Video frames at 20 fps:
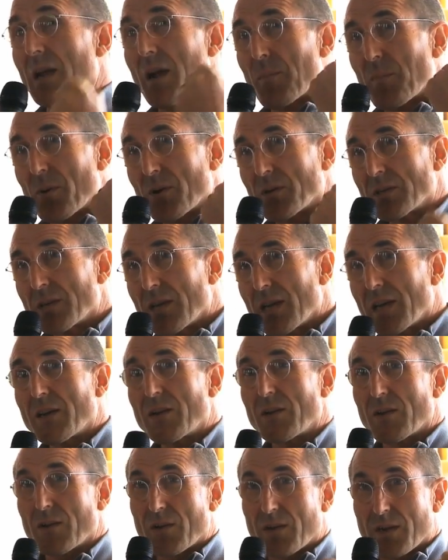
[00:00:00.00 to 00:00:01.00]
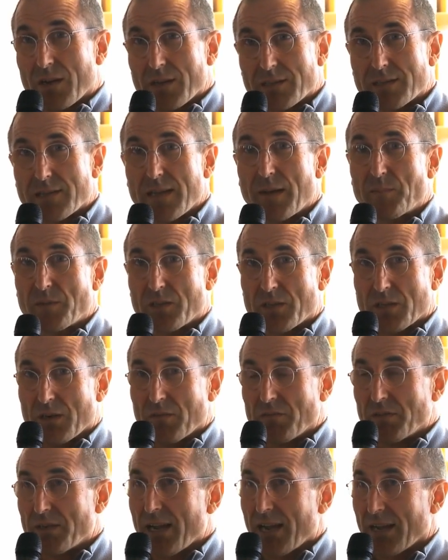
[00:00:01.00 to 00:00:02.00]
a particular conception
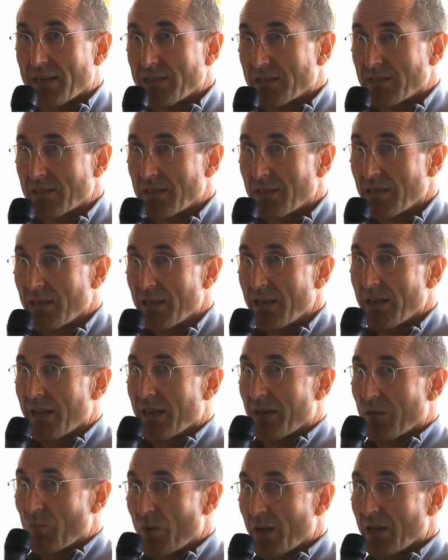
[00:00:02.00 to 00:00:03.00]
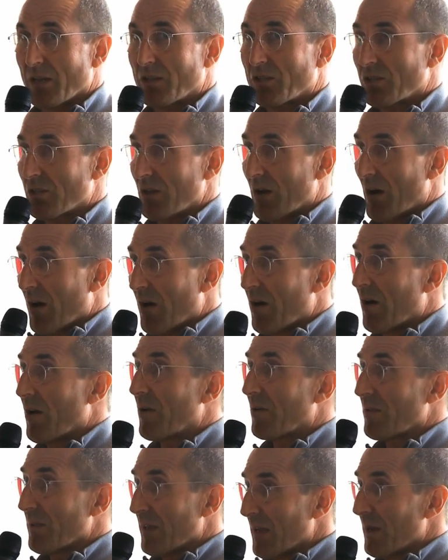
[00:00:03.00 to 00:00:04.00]
of debt in which
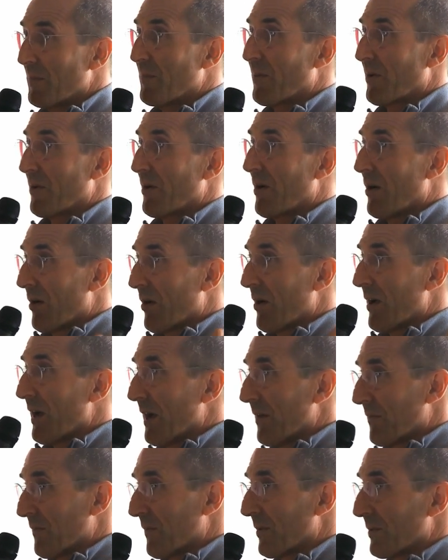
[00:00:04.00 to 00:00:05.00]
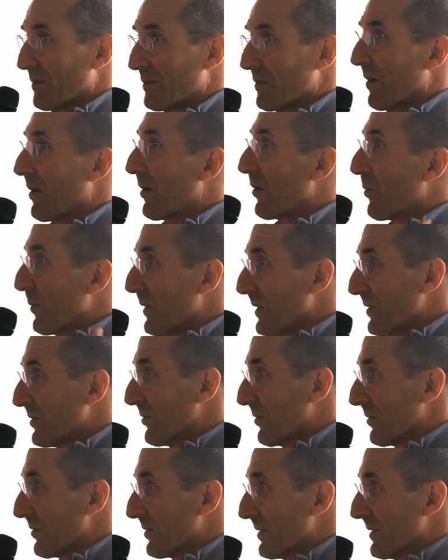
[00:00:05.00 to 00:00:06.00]
our labor, our efforts, our
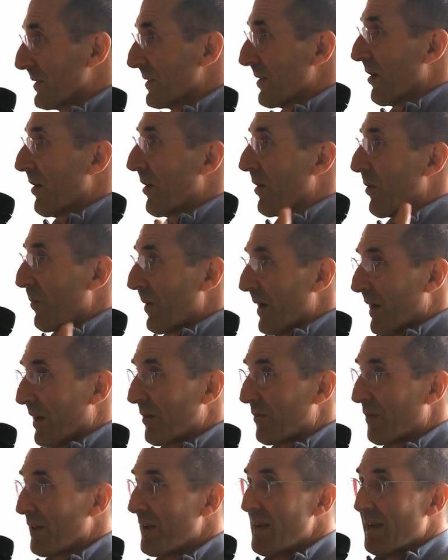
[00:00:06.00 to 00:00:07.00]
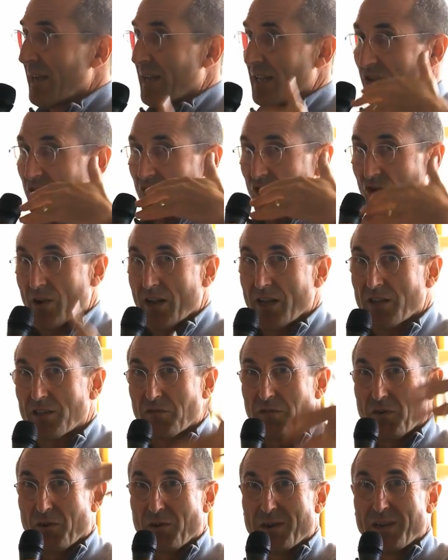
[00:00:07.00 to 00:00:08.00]
resources, our wealth gets
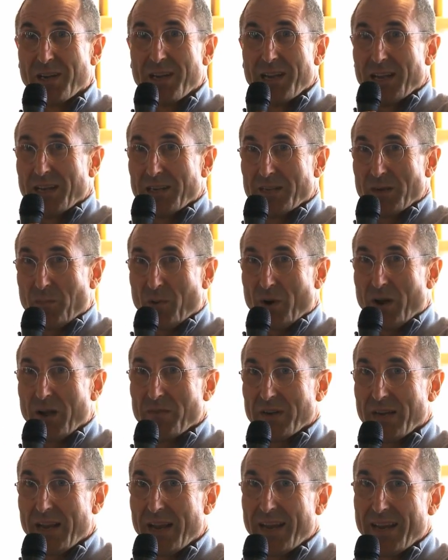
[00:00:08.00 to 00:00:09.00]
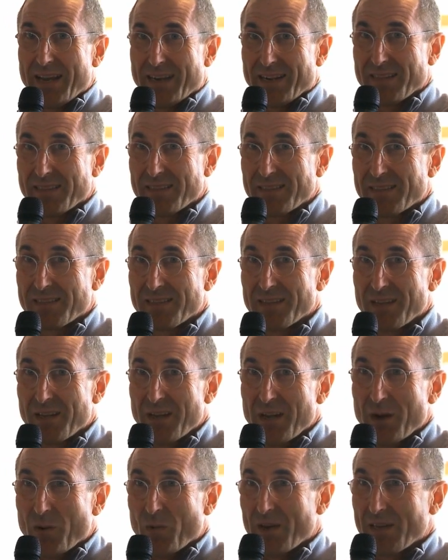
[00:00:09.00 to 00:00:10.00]
transferred into private hands,
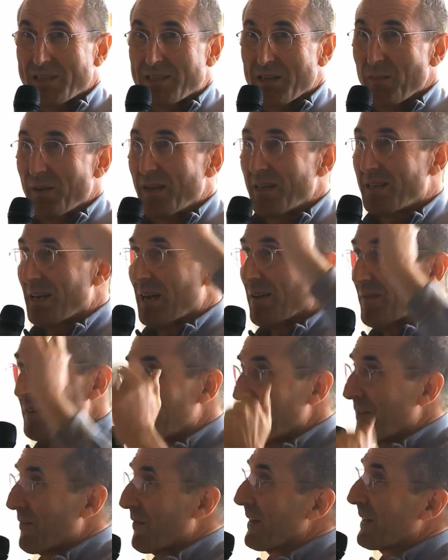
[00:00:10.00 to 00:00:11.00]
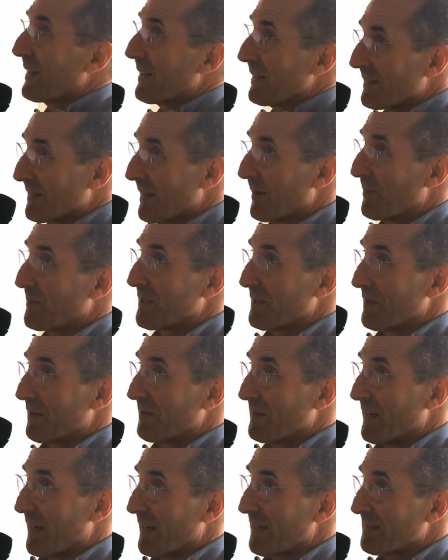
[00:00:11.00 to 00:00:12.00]
what does it mean to have a different conception of
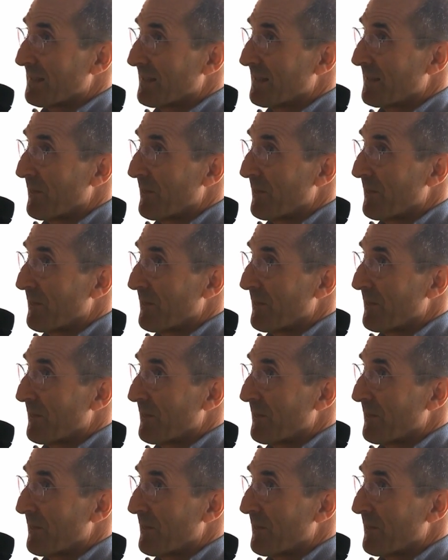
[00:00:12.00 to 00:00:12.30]
debt?